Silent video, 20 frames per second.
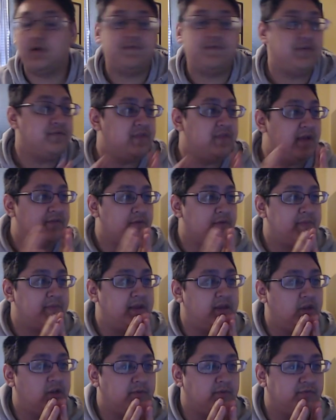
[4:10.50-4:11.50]
if you've never
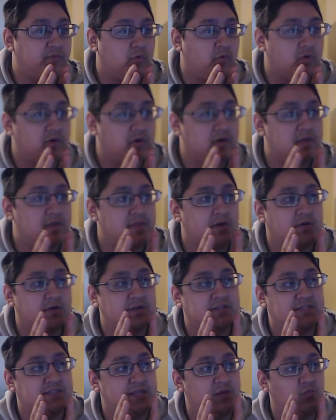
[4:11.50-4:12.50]
been here before, there
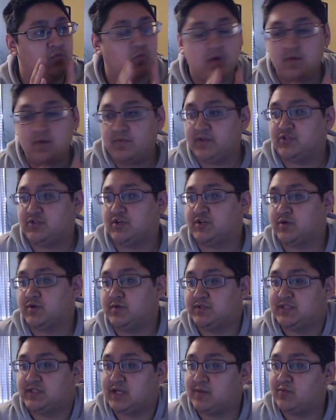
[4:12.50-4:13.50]
is the One Piece Treasure
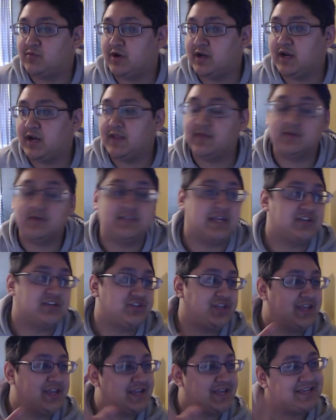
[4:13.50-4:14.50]
Cruise subreddit, and there's
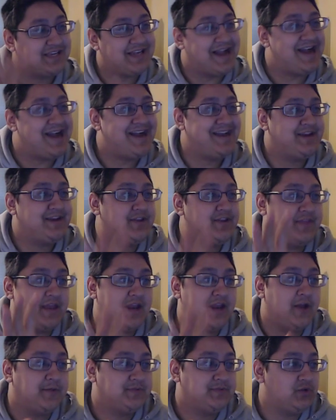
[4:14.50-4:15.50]
actually a guide that
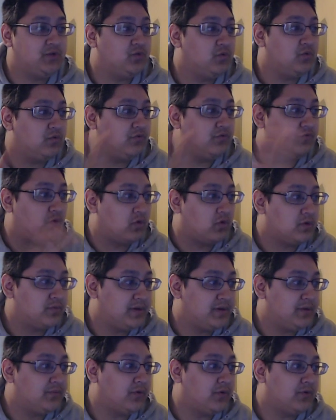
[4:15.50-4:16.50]
helps you for
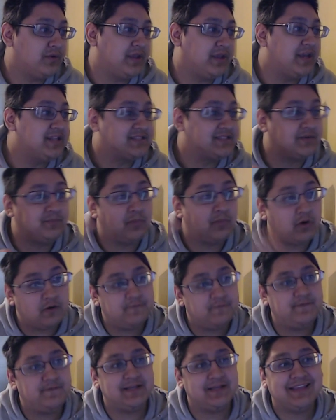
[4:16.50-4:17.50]
re-rolling, and it's a
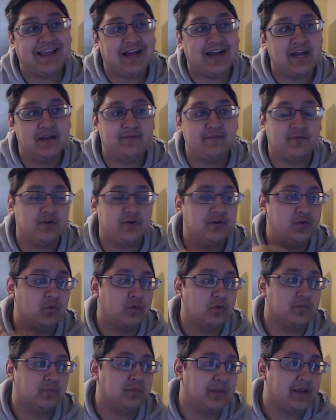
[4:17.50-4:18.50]
perfect guide for
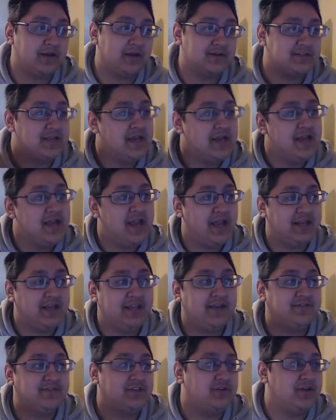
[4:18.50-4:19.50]
newer players and
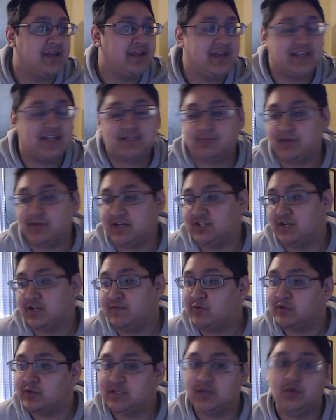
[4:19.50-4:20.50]
gives you an explanation
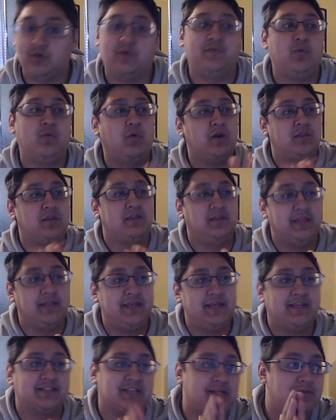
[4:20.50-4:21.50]
of what to do. If you want the
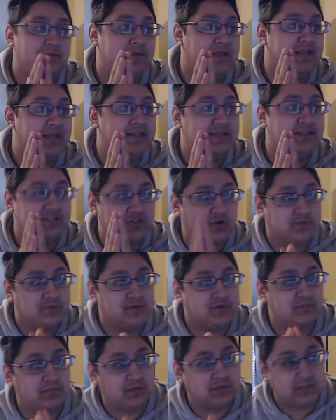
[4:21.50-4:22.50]
link, it's gonna be in the
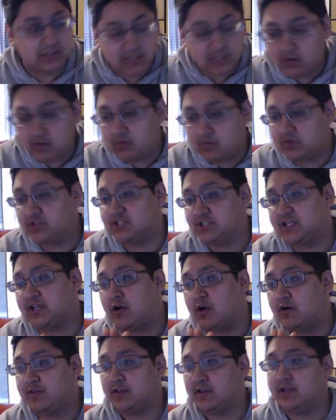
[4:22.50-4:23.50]
description below, just like
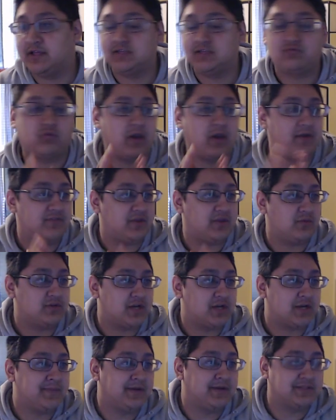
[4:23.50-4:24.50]
all the links for everything we're
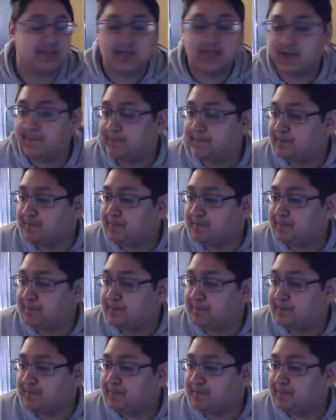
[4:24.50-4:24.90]
talking about today.